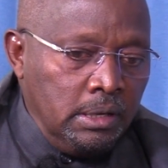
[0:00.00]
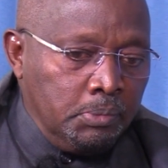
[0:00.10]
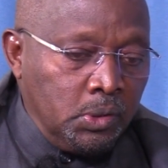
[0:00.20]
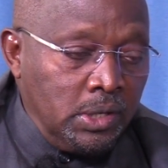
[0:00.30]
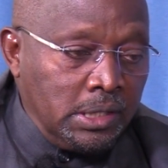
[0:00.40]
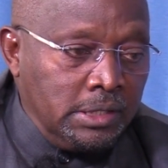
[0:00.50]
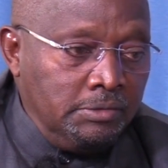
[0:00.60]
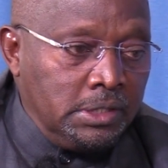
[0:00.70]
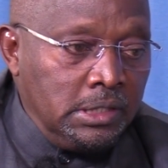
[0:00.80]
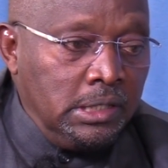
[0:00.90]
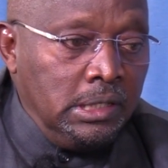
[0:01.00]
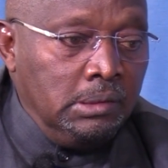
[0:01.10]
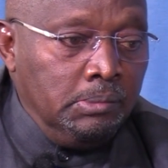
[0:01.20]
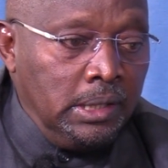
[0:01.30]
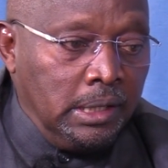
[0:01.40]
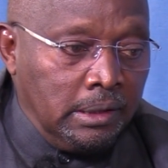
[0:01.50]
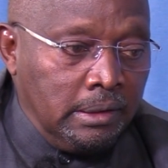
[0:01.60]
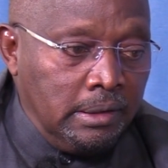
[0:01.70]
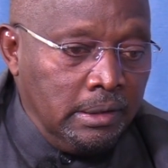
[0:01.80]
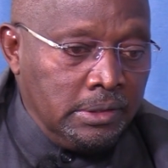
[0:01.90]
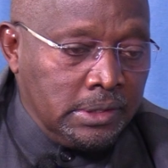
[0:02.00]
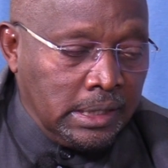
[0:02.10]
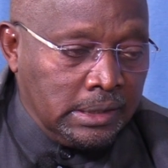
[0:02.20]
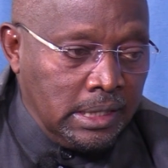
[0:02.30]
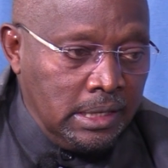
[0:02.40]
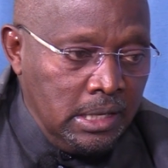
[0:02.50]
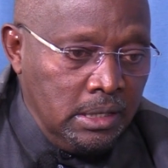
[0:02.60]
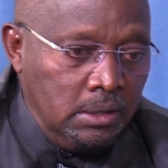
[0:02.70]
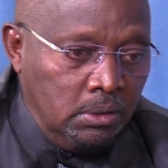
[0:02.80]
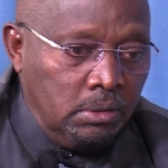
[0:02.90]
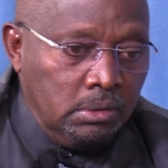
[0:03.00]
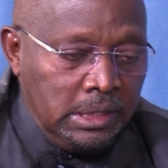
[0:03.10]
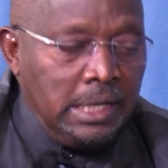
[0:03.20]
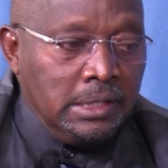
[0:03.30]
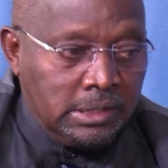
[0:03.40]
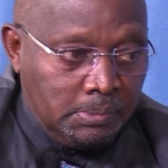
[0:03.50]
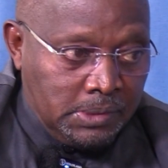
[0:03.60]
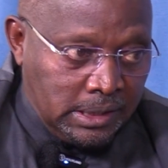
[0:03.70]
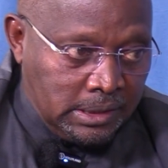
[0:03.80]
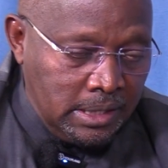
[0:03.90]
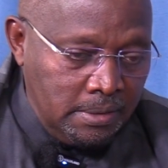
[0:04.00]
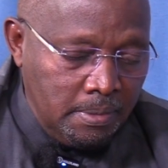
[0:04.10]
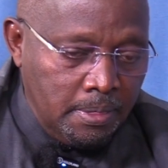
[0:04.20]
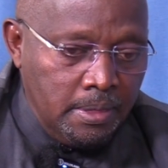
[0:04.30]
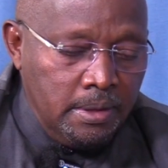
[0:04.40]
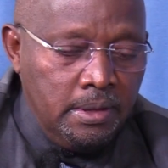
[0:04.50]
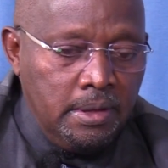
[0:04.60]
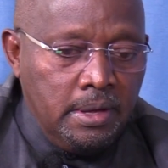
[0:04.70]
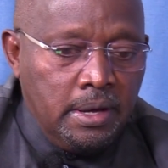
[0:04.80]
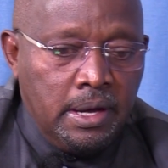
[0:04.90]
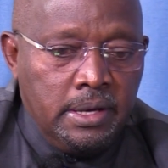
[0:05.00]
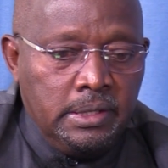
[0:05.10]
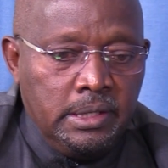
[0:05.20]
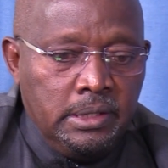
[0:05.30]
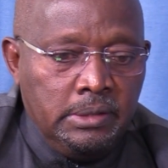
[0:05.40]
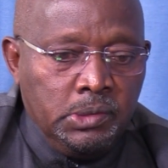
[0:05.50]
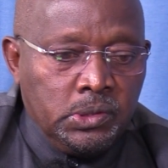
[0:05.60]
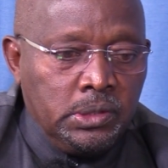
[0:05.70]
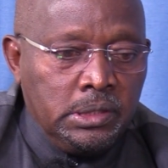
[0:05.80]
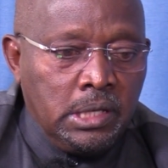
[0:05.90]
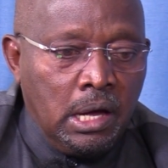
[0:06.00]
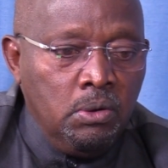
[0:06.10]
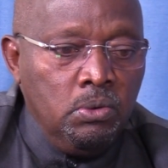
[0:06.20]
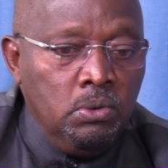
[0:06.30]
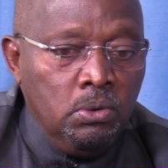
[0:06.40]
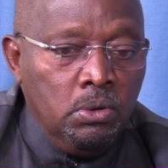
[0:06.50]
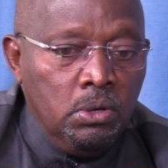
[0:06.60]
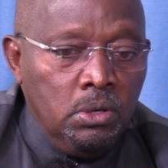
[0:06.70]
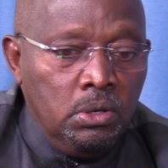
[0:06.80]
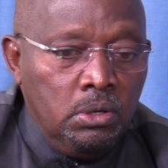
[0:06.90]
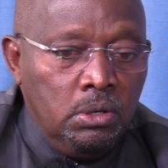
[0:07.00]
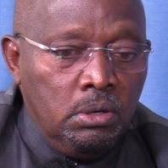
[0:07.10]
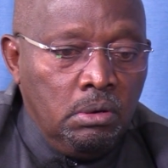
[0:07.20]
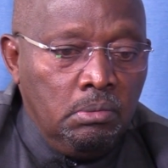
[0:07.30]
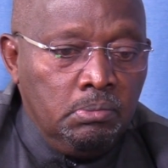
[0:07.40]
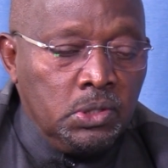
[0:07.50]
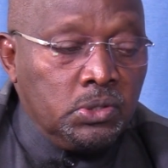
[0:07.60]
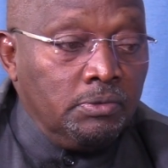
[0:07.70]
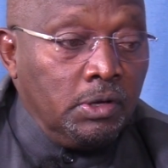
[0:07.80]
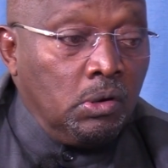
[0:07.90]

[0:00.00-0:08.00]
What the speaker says: productivity in milk sector or dairy subsector, and demonstrate how most of the